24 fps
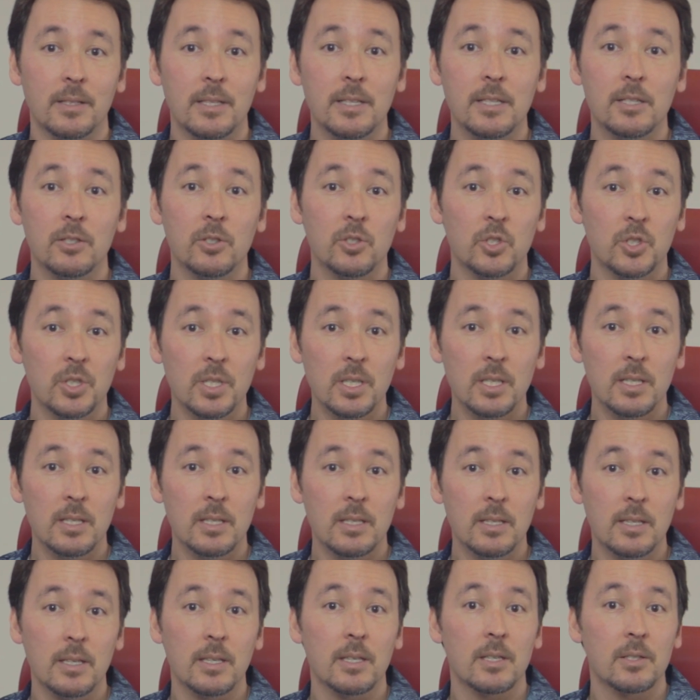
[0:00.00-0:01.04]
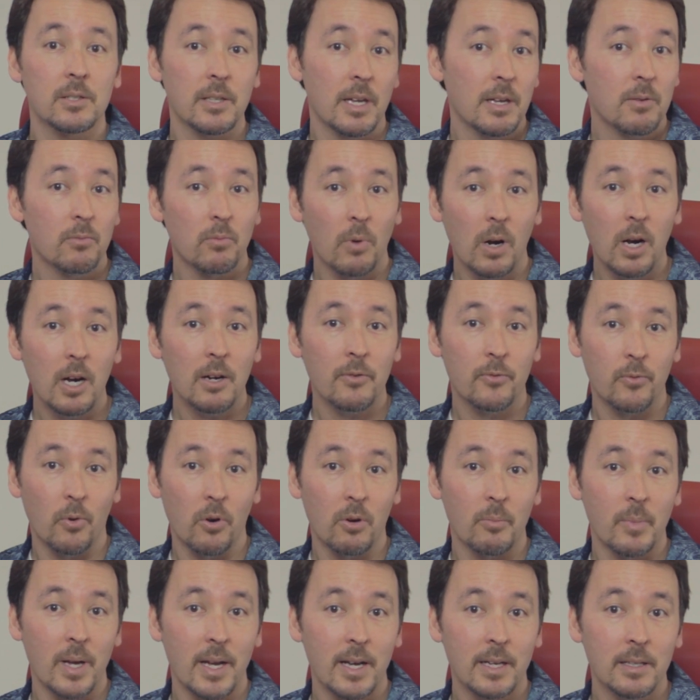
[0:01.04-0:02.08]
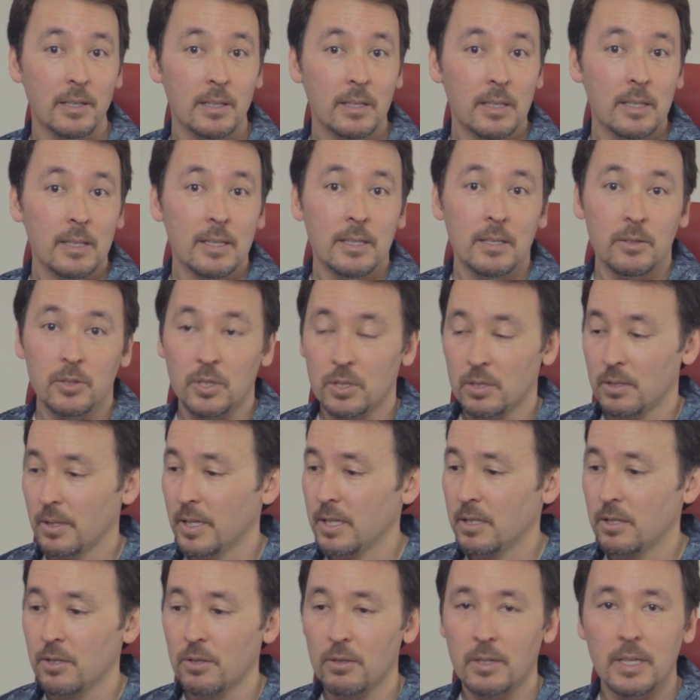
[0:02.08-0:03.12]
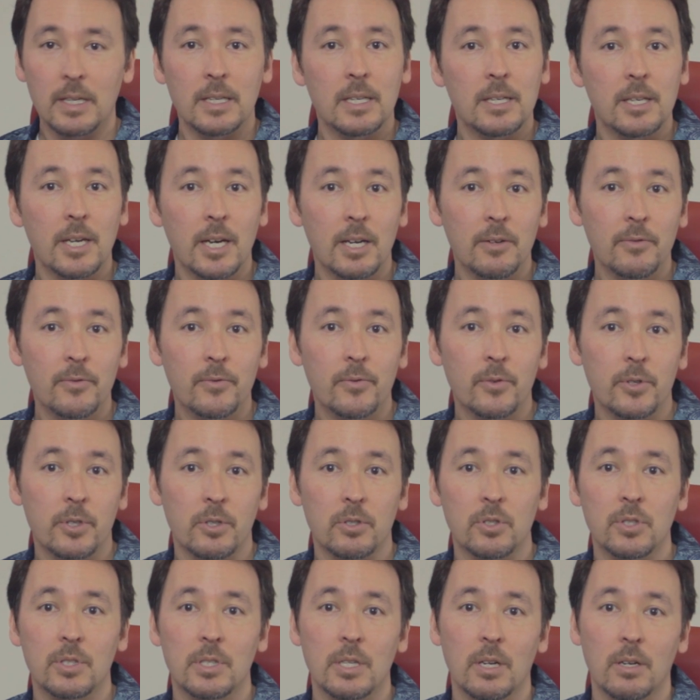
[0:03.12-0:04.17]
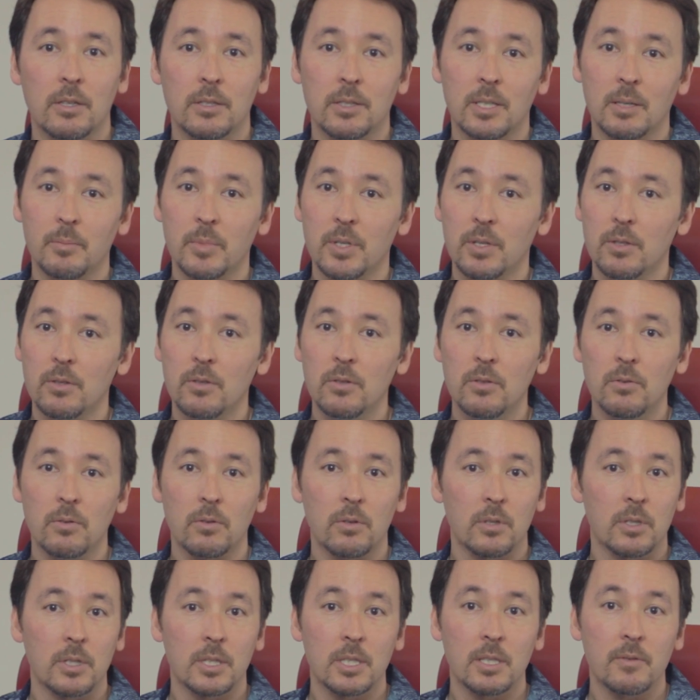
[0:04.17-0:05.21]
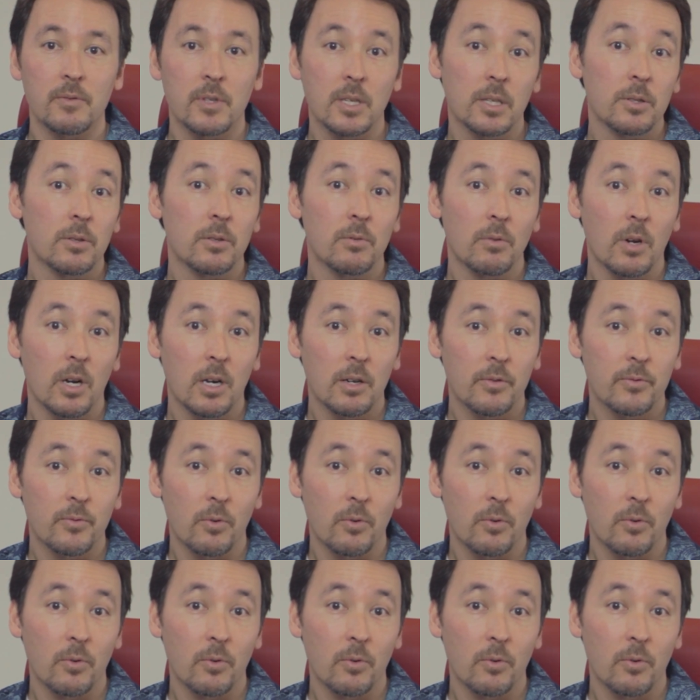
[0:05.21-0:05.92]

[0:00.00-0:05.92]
DNG is a RAW format, just like your NEF or your CRW or any of the other RAW